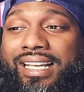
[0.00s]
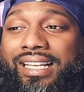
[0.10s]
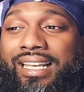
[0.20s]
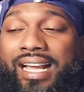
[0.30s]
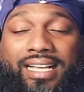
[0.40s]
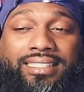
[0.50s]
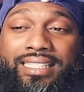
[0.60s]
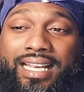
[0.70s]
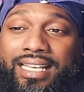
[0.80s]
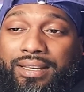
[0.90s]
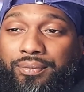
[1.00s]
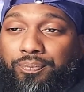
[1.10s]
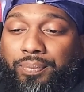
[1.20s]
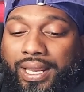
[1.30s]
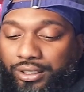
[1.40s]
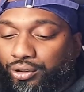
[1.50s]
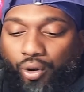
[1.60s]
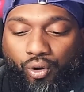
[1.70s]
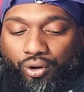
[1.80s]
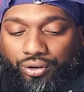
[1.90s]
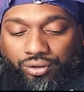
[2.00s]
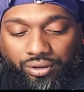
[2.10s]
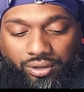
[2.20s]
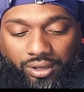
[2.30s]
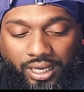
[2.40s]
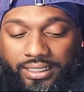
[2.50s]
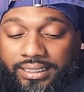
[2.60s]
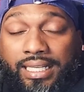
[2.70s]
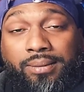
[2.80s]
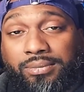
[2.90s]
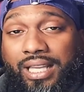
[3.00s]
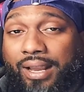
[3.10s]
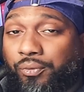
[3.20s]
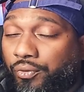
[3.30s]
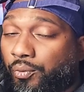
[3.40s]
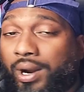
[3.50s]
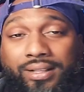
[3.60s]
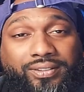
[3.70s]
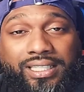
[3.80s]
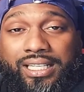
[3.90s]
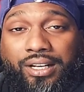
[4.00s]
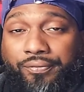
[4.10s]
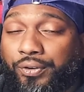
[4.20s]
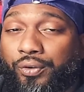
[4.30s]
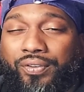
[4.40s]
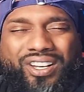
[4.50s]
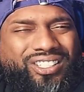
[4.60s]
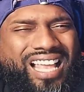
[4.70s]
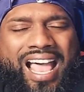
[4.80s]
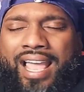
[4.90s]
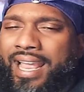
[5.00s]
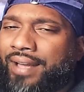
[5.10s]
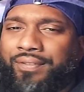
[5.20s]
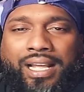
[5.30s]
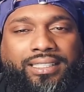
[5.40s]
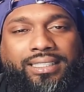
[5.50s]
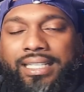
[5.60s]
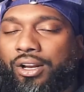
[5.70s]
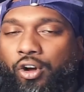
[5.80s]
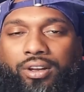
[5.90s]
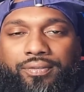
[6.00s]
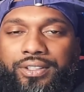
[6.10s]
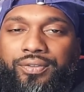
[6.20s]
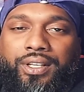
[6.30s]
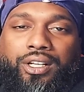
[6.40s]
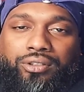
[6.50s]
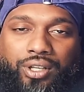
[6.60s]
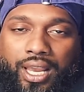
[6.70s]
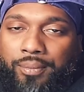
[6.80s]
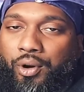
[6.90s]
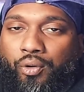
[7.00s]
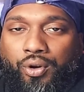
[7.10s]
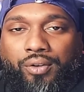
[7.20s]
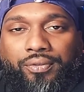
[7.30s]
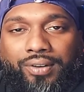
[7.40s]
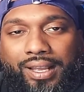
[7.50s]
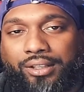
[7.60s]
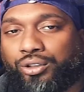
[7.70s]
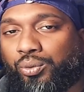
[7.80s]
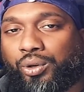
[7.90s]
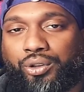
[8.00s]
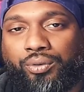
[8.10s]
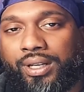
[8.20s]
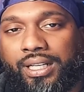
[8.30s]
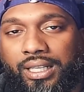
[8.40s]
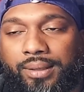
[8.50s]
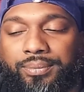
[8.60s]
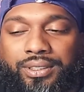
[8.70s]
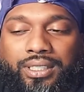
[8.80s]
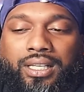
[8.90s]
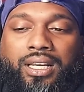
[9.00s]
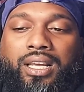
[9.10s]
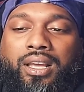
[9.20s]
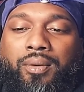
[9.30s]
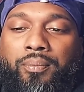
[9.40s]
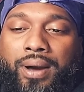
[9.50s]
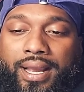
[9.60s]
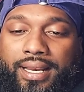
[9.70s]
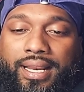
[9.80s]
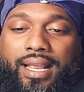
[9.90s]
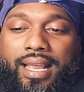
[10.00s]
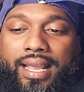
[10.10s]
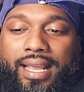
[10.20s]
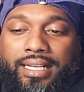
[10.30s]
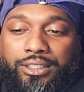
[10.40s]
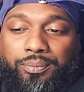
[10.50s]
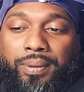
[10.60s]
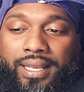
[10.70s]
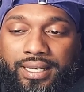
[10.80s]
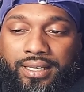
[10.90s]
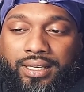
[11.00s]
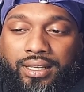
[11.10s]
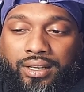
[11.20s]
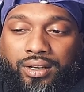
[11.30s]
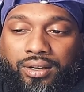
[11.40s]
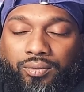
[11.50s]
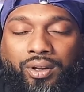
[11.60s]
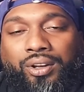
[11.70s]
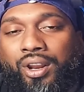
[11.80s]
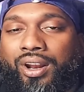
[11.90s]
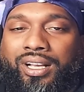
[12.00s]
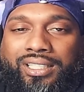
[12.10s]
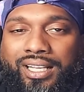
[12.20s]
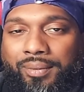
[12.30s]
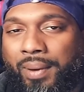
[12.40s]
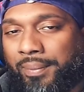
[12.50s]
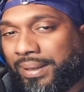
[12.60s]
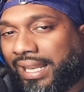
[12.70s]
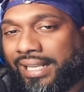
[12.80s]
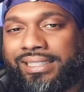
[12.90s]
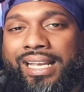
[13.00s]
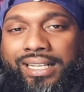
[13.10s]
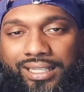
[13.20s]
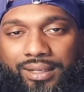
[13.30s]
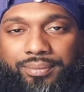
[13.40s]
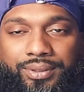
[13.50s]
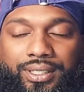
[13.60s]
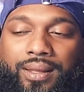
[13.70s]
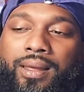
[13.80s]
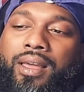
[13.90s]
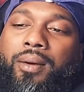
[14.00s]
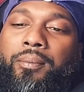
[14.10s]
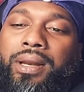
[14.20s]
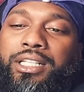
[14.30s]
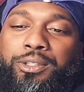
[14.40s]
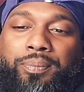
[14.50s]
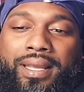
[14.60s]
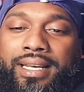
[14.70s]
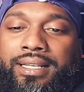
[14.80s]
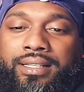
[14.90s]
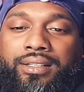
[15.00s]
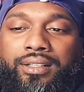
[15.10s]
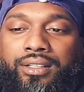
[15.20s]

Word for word: like I said, he picks on, it seems like from what I've seen in a few videos, I have not seen all of his videos, okay? I'm going off of like 2 or 3 clips. But it's been, well, no, it might be like 10 clips. But it's been